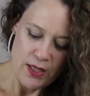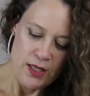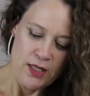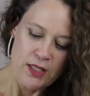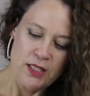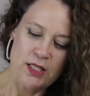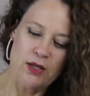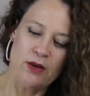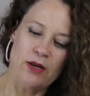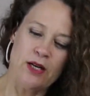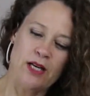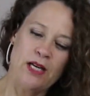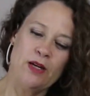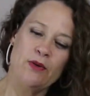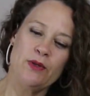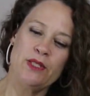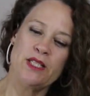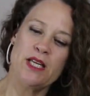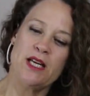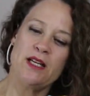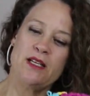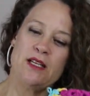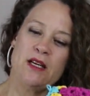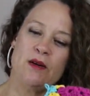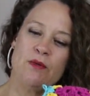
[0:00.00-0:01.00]
So I always
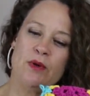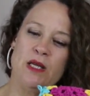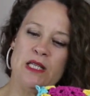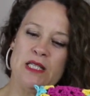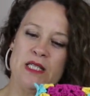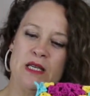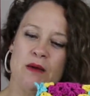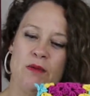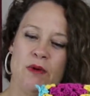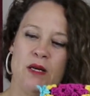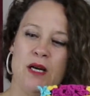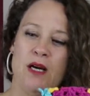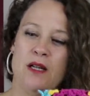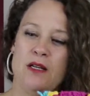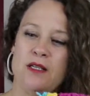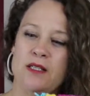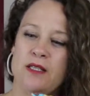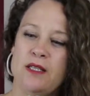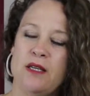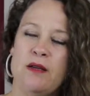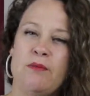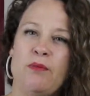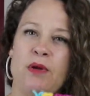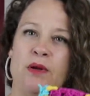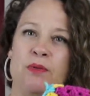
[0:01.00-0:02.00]
end up with some colours
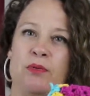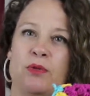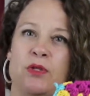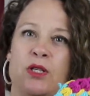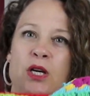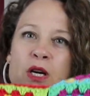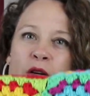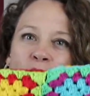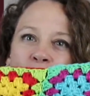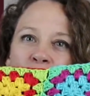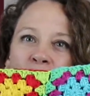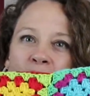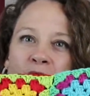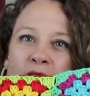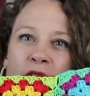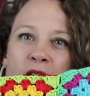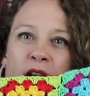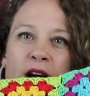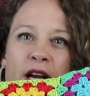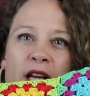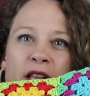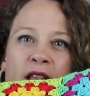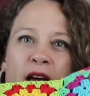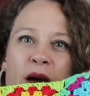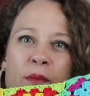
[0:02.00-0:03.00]
that people don't really
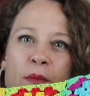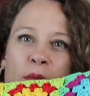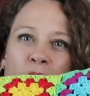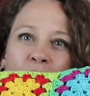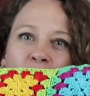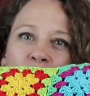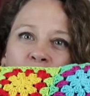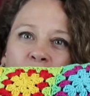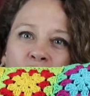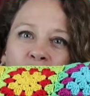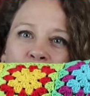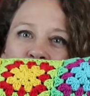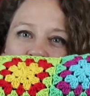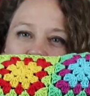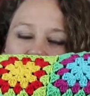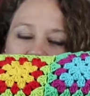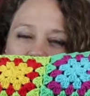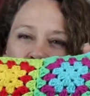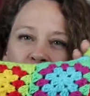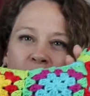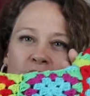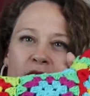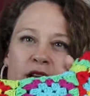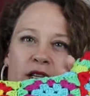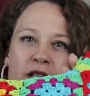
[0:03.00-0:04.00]
like that much,
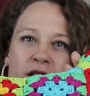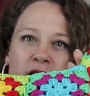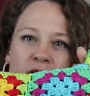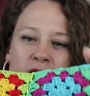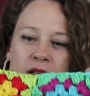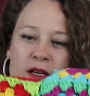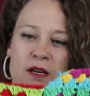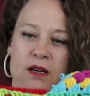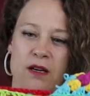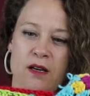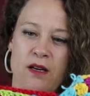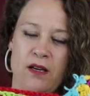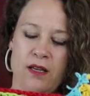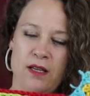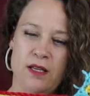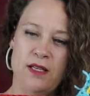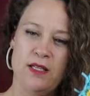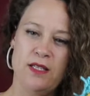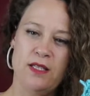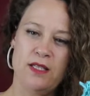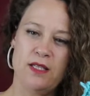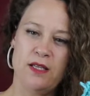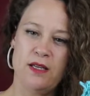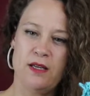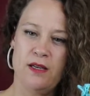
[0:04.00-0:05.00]
and
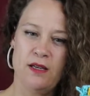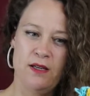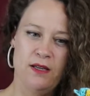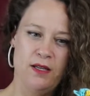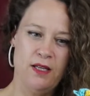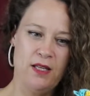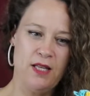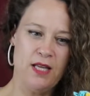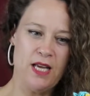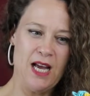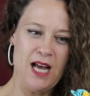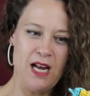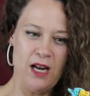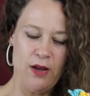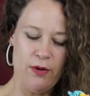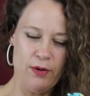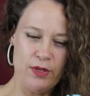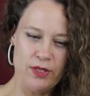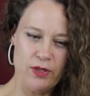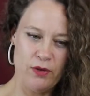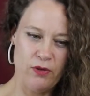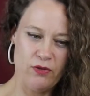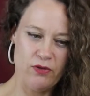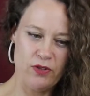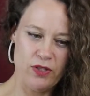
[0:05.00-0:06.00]
the yellow
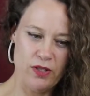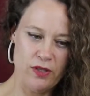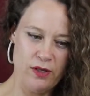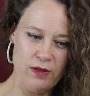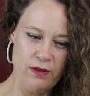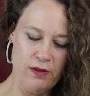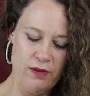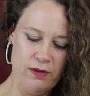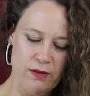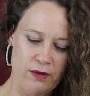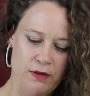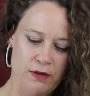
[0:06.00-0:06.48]
is often